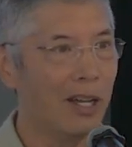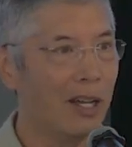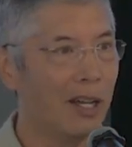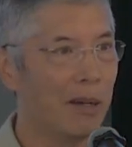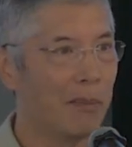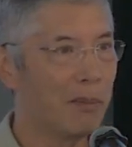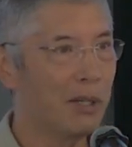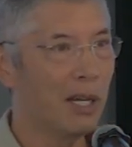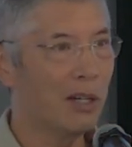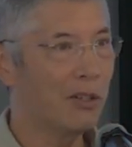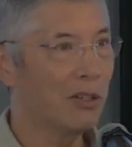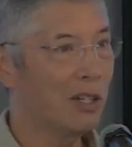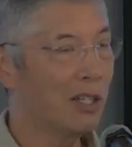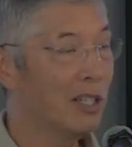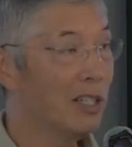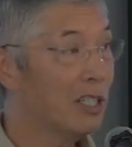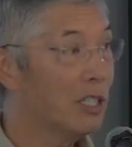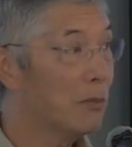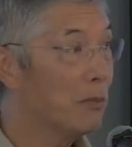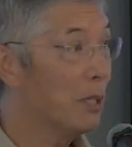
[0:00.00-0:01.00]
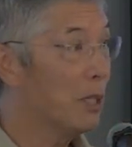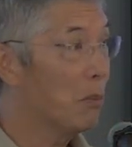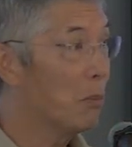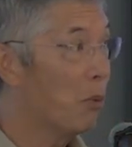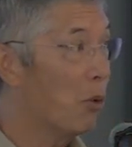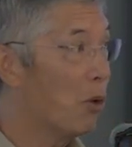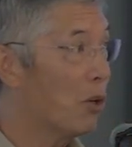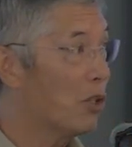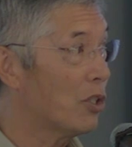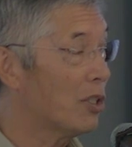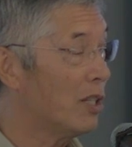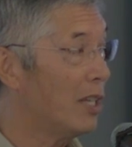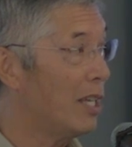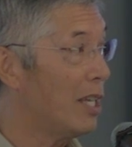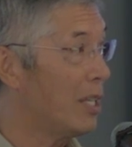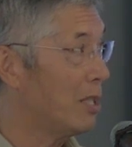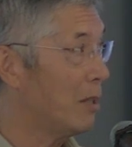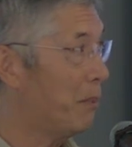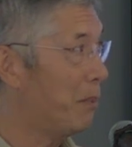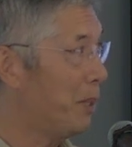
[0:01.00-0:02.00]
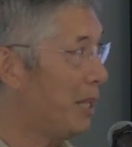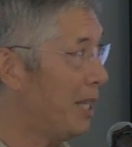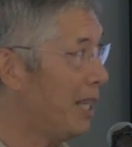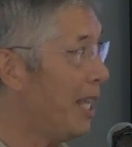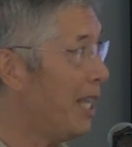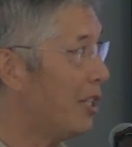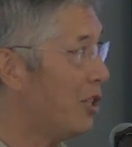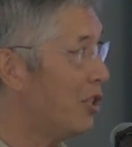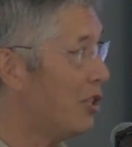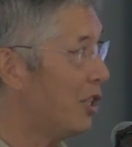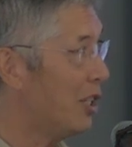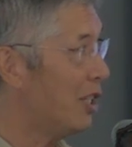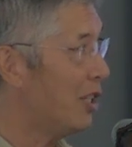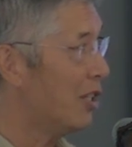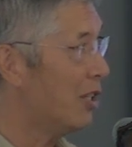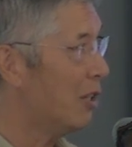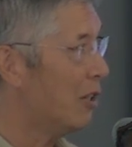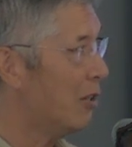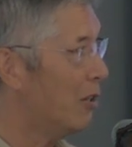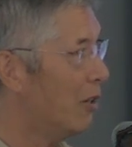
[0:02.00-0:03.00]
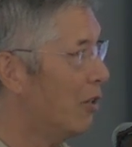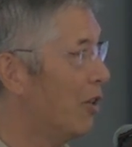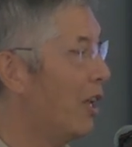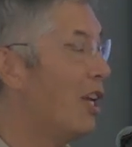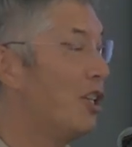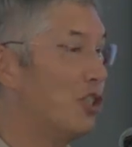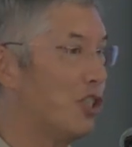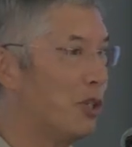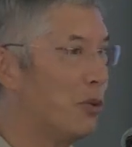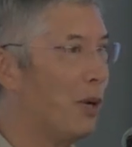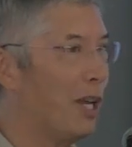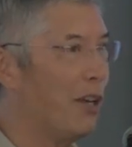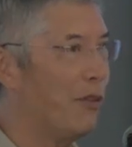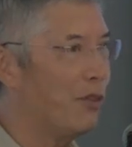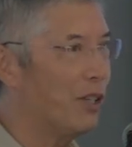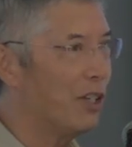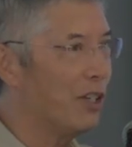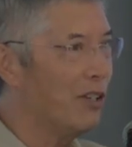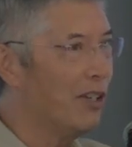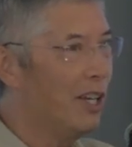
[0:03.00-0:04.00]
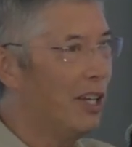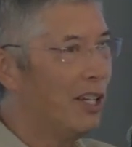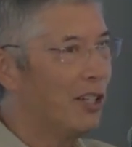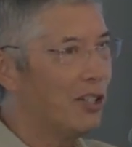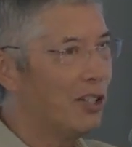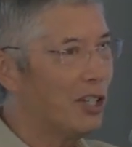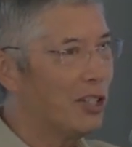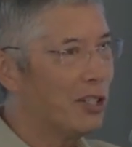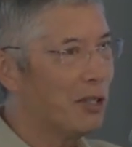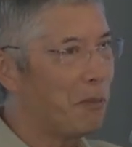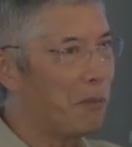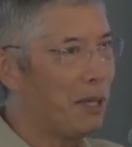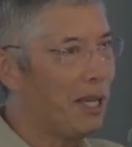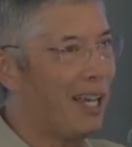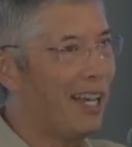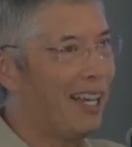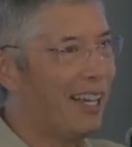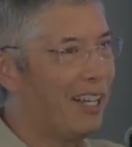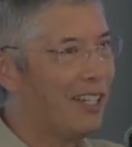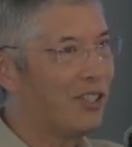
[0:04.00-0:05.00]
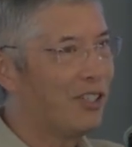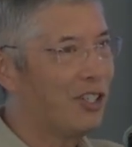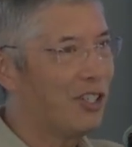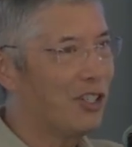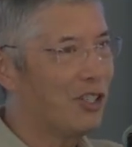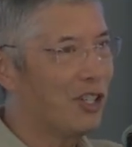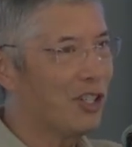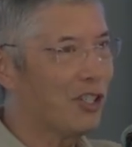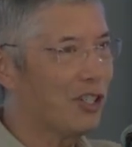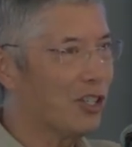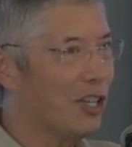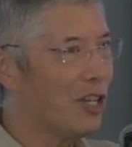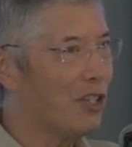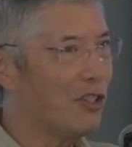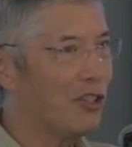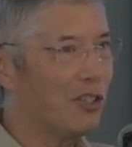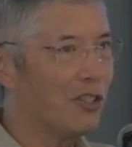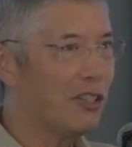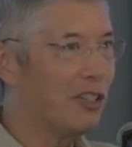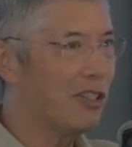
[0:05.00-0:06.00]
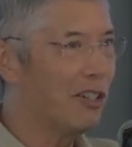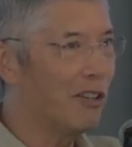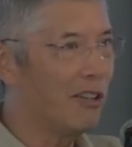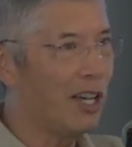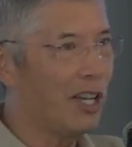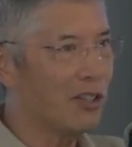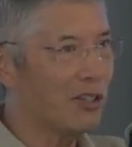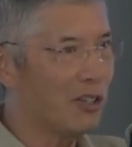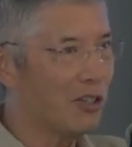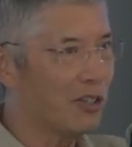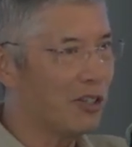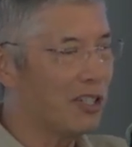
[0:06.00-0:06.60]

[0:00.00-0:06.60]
Dr. Elizabeth Morrison has a PhD in, and she waved to you. She has a just in case you didn't know, that's her